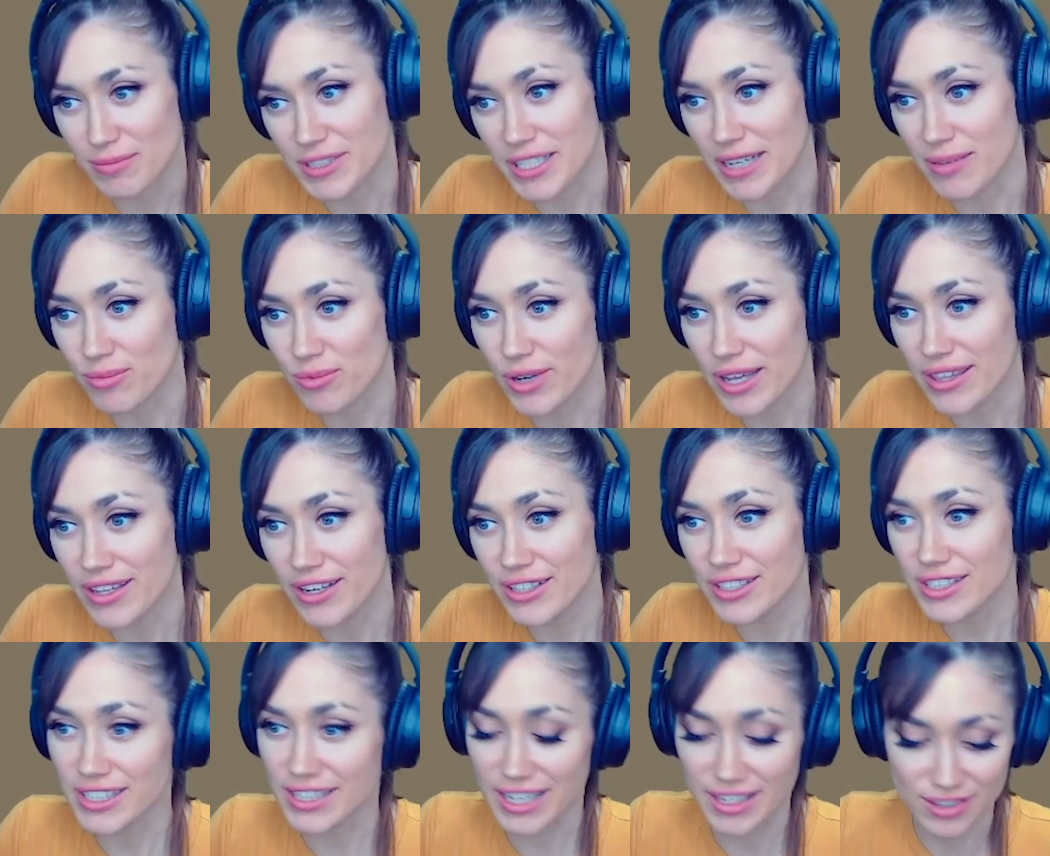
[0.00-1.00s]
type weather
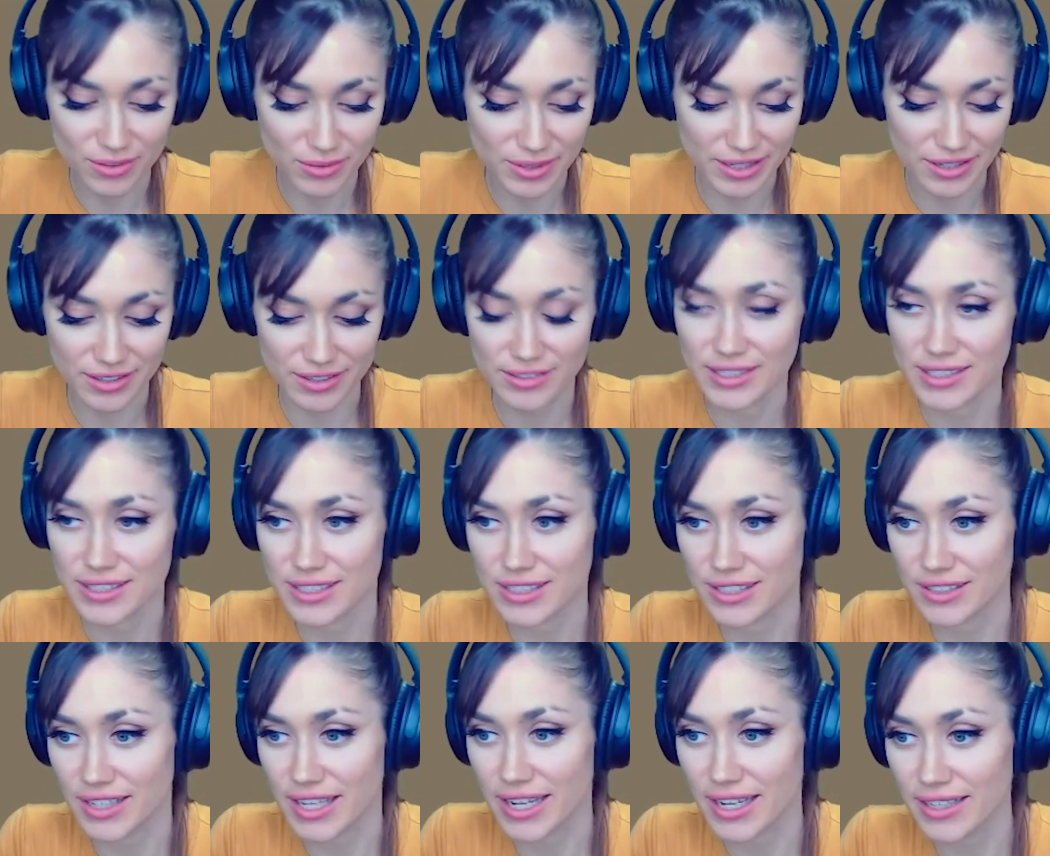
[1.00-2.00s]
to get the weather. Let's
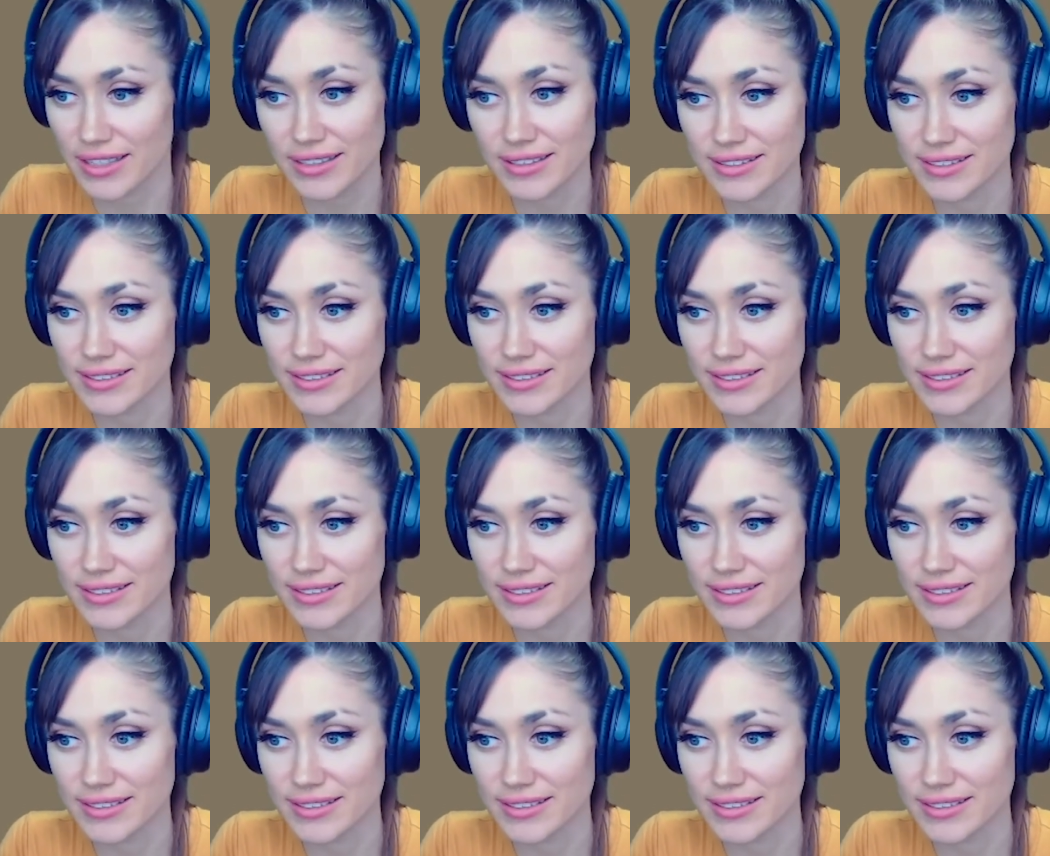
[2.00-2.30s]
do that.